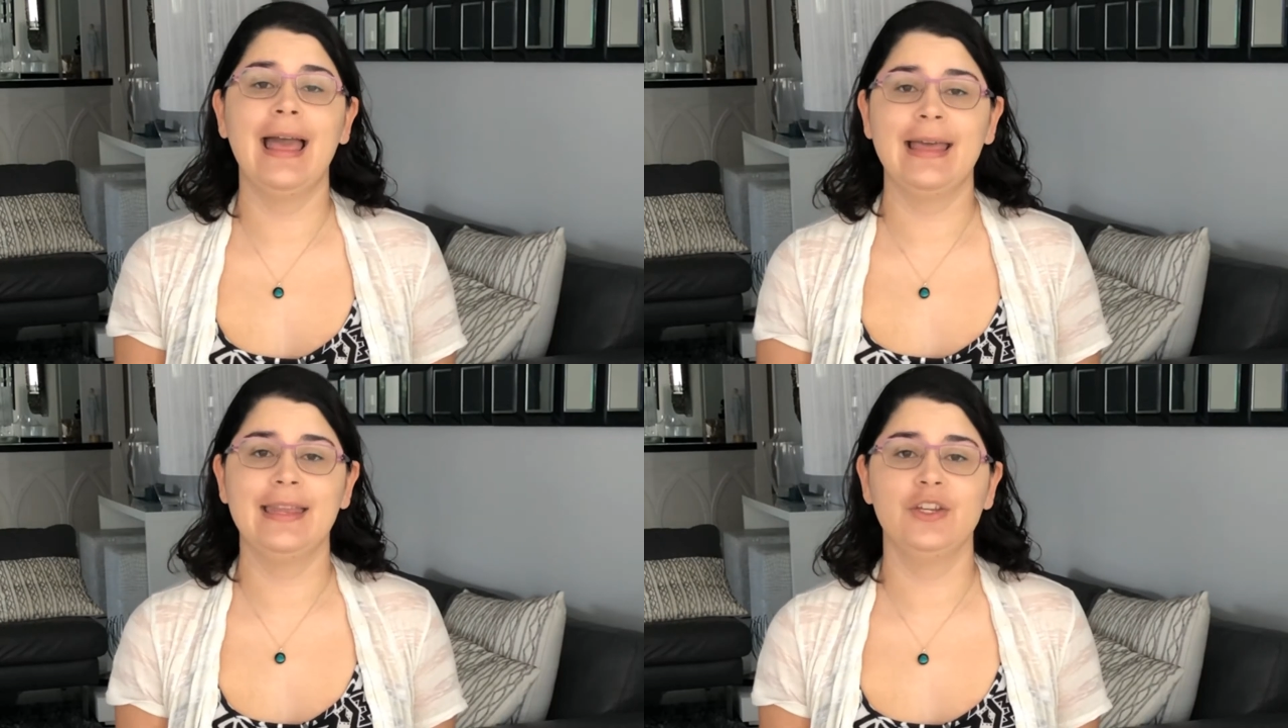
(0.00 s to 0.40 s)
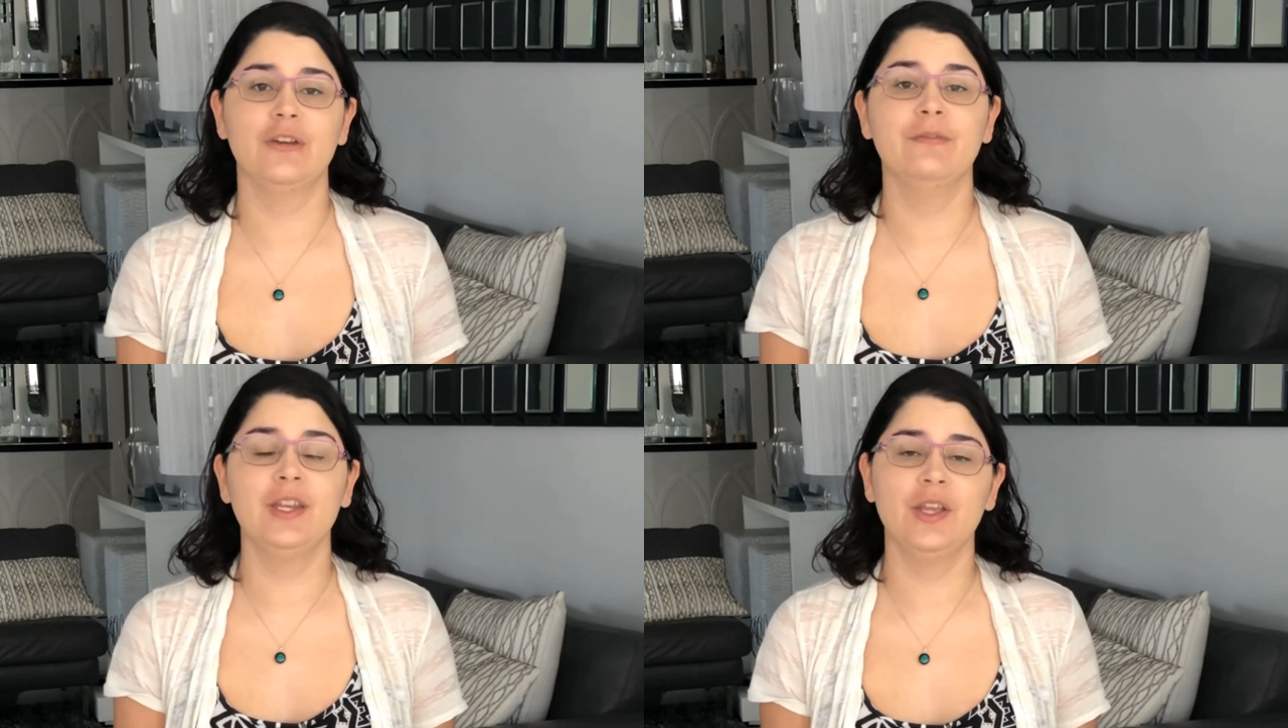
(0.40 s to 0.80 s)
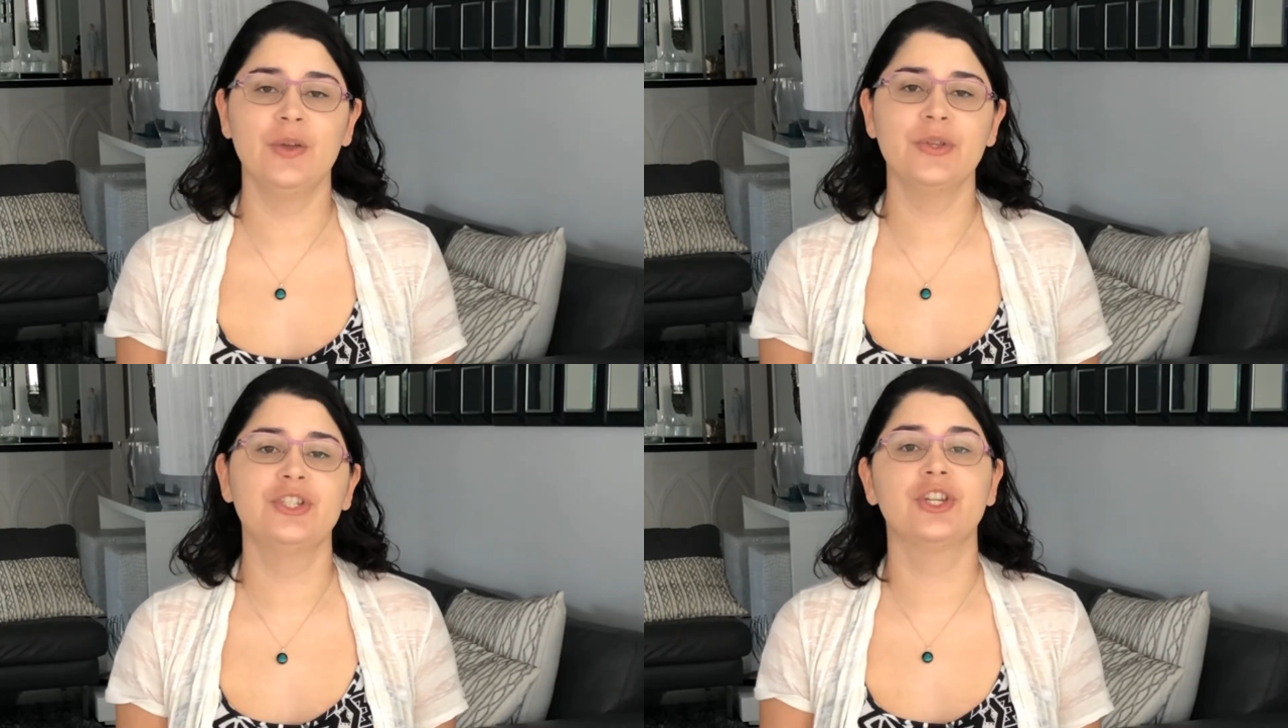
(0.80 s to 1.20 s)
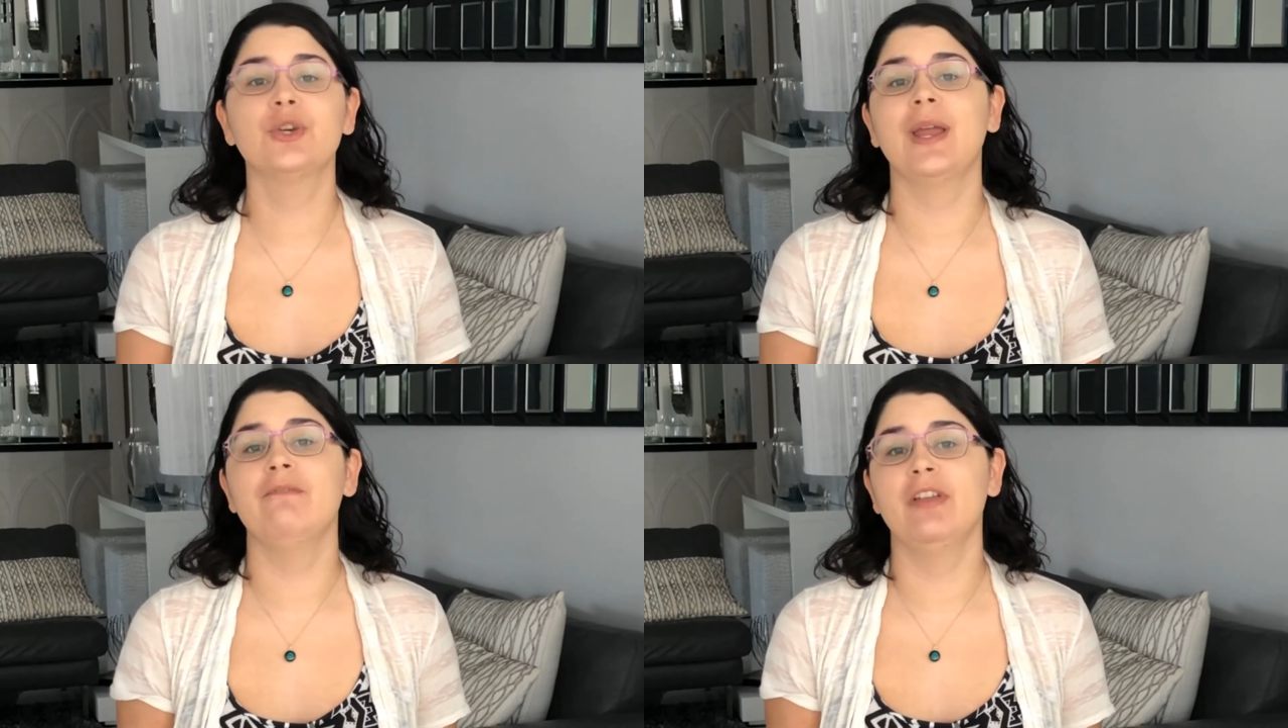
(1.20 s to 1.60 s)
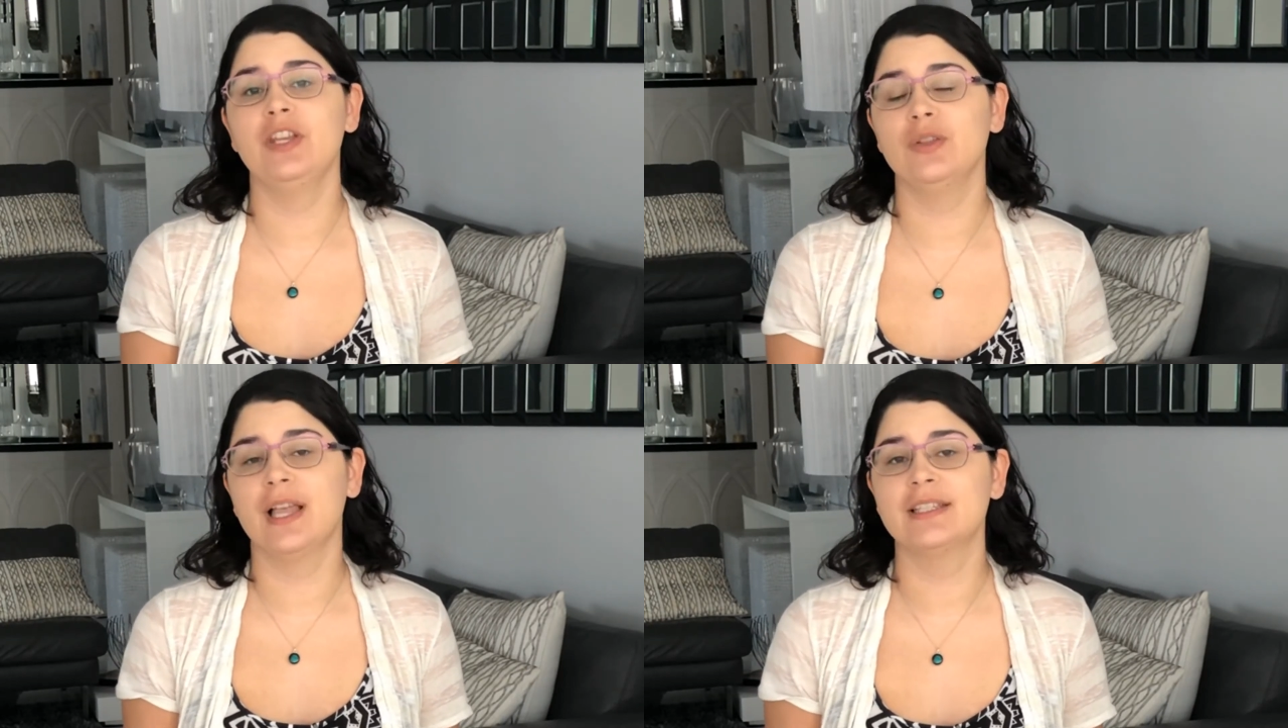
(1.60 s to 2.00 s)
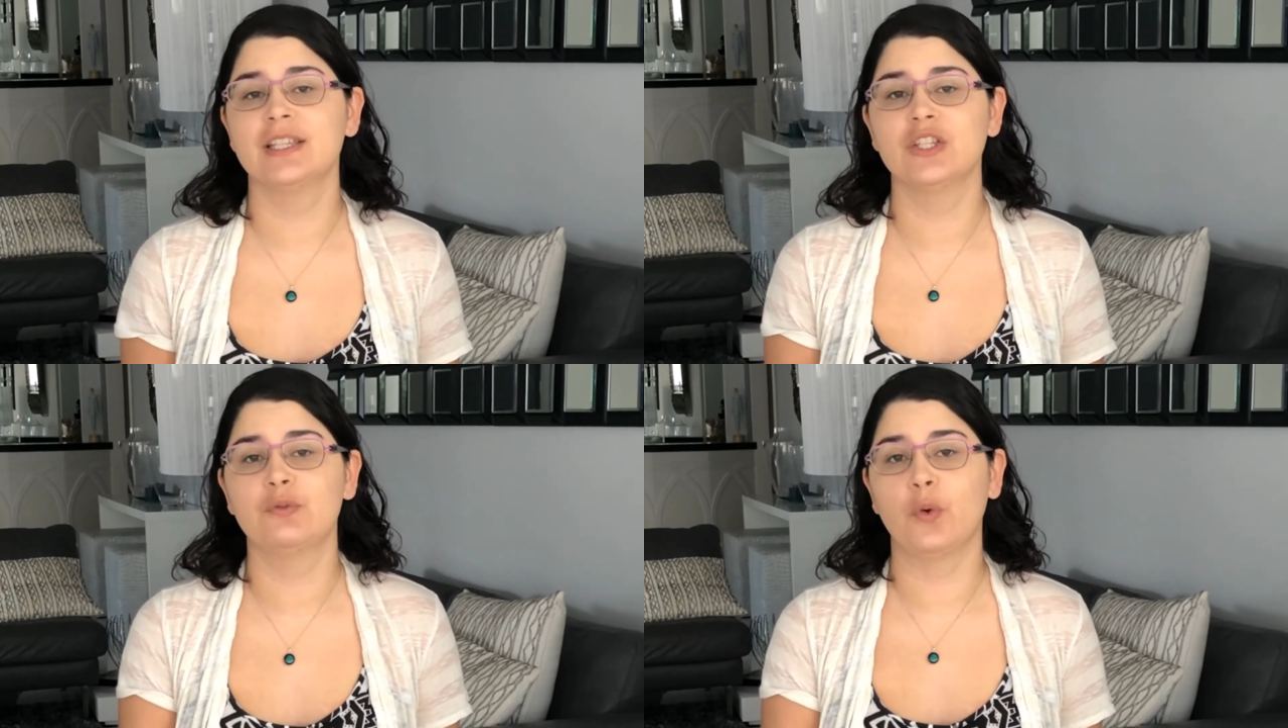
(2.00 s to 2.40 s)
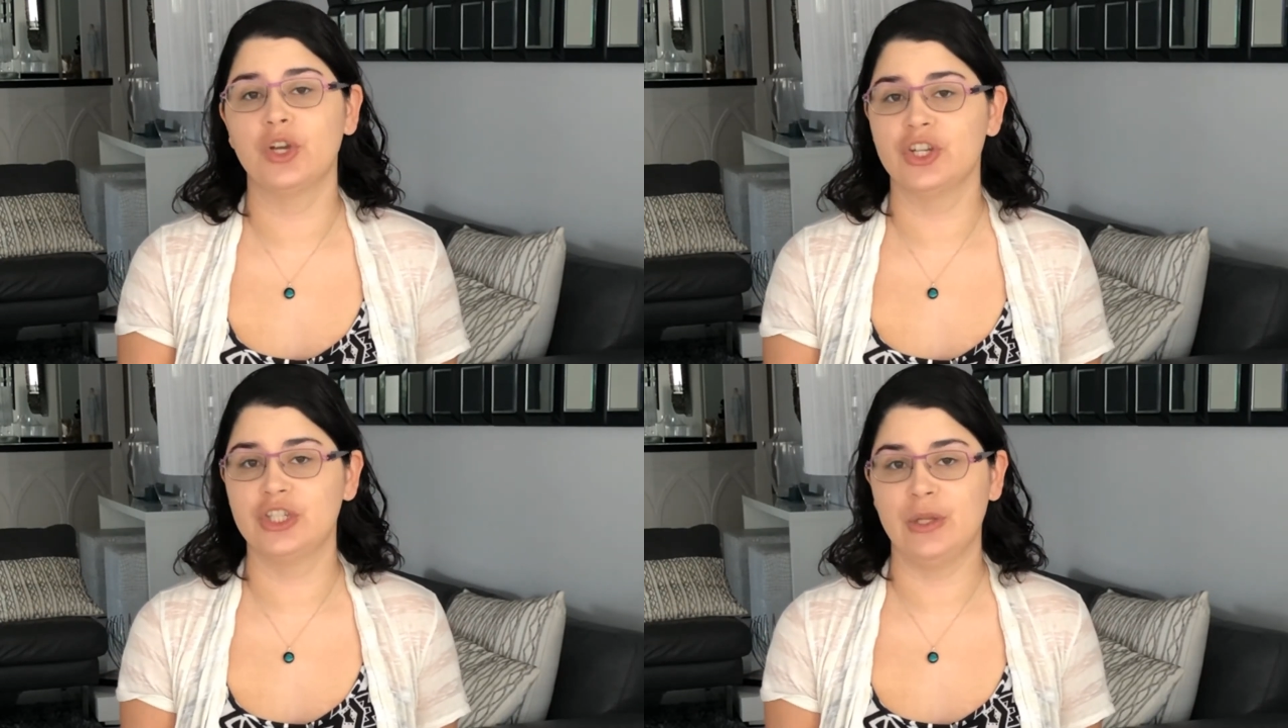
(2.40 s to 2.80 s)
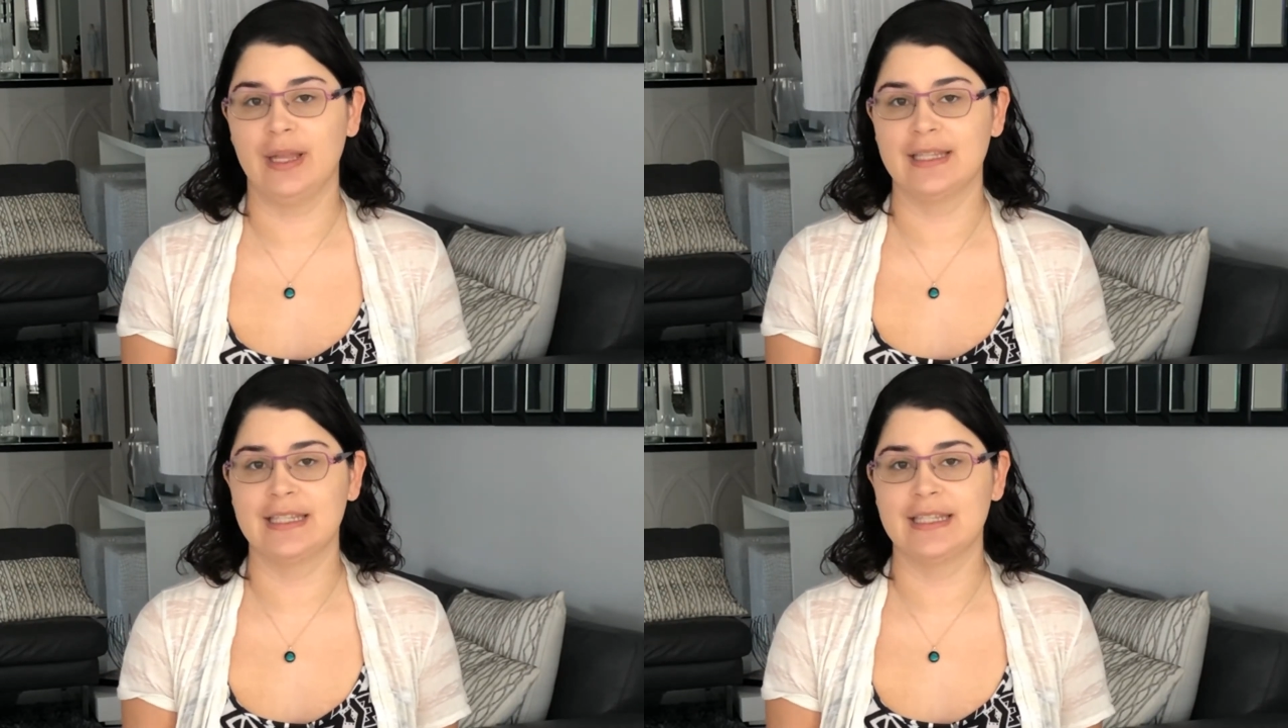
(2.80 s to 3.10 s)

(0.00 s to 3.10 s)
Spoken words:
edit your videos to create video lessons for your students.